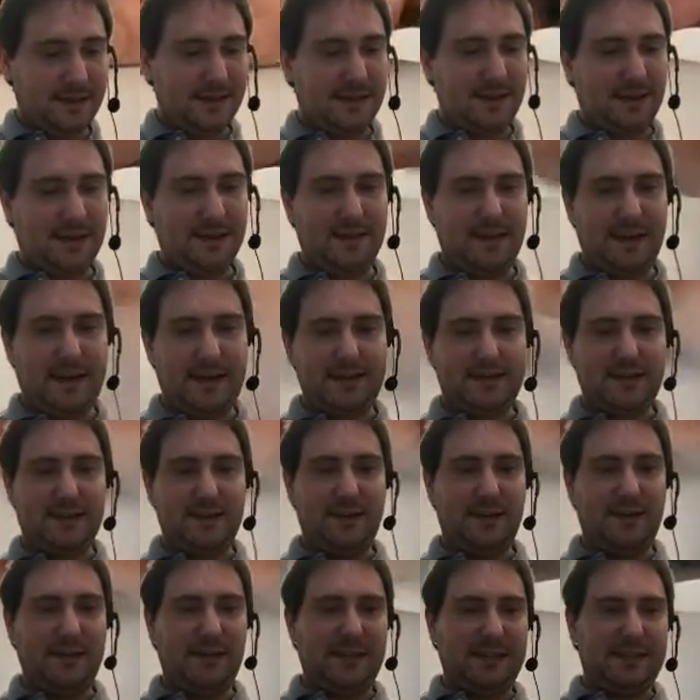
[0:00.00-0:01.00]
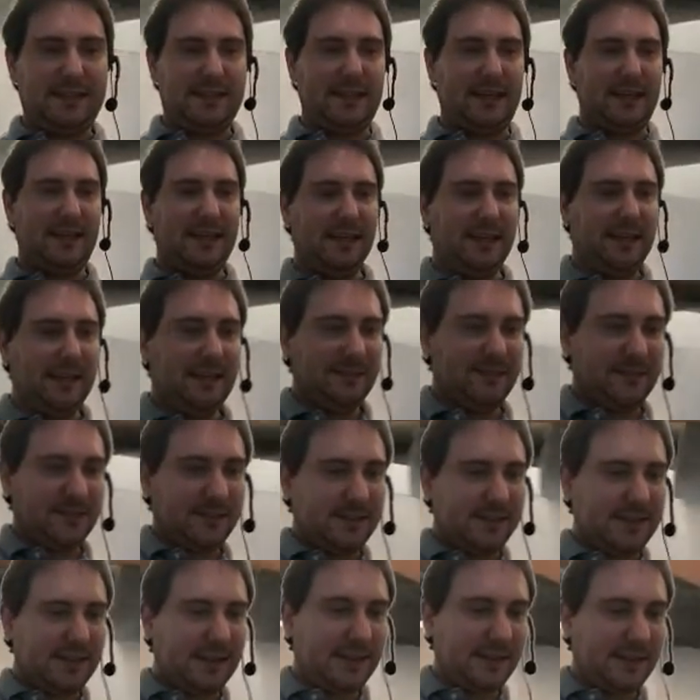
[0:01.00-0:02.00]
Alright, so let's see.
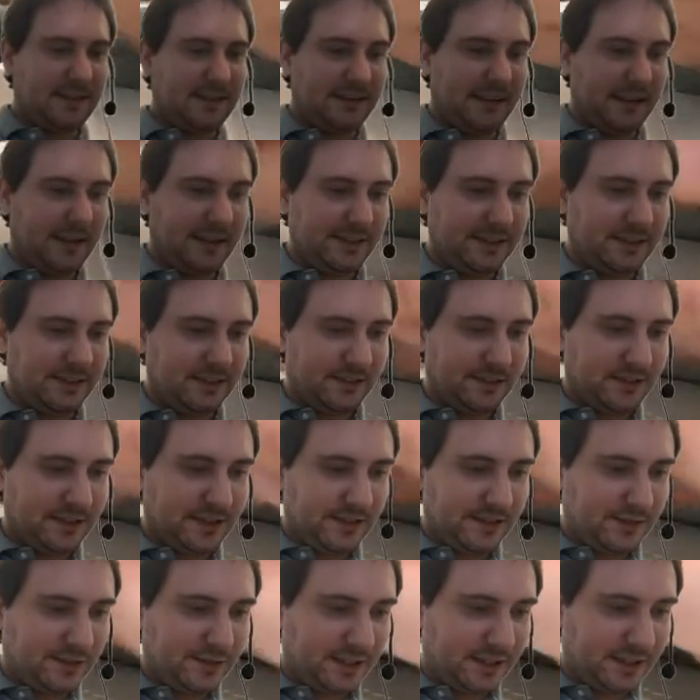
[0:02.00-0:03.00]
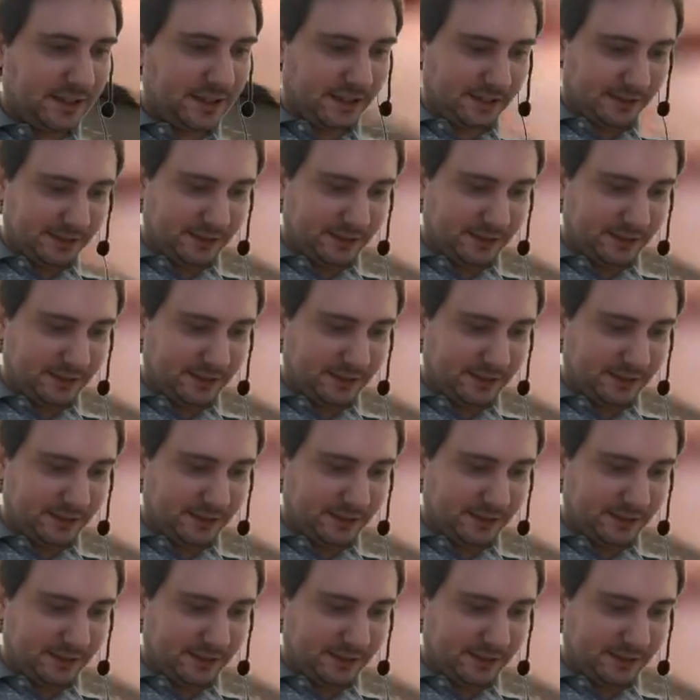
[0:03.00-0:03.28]
For Senator, I trust you